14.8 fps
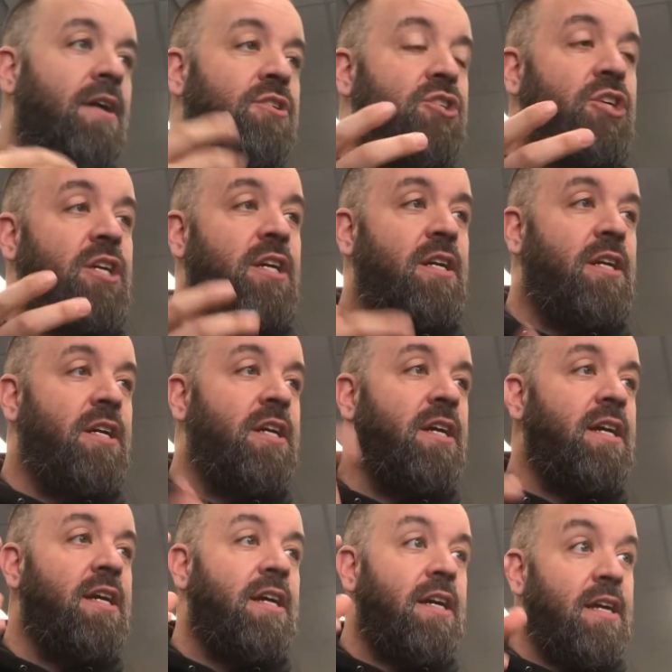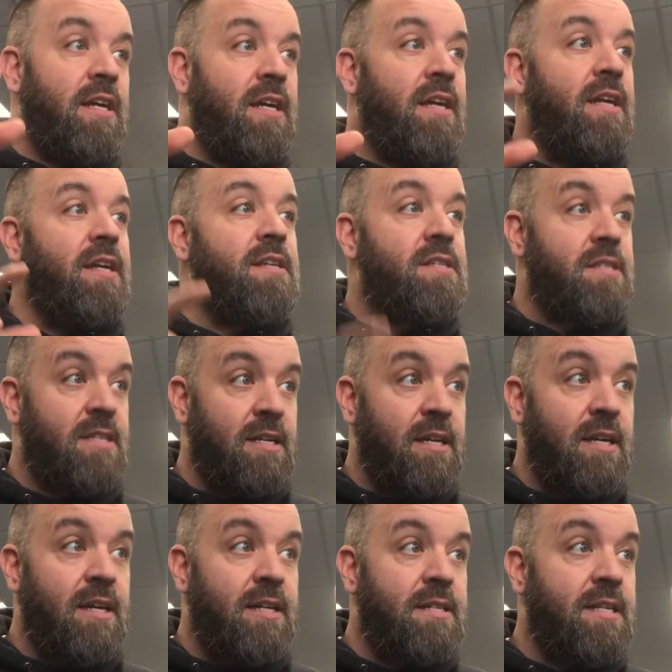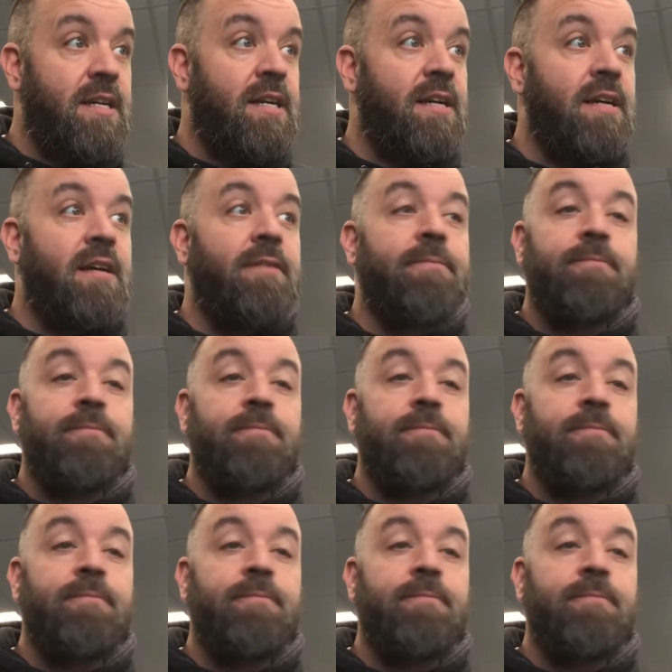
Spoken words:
G, E, C, D?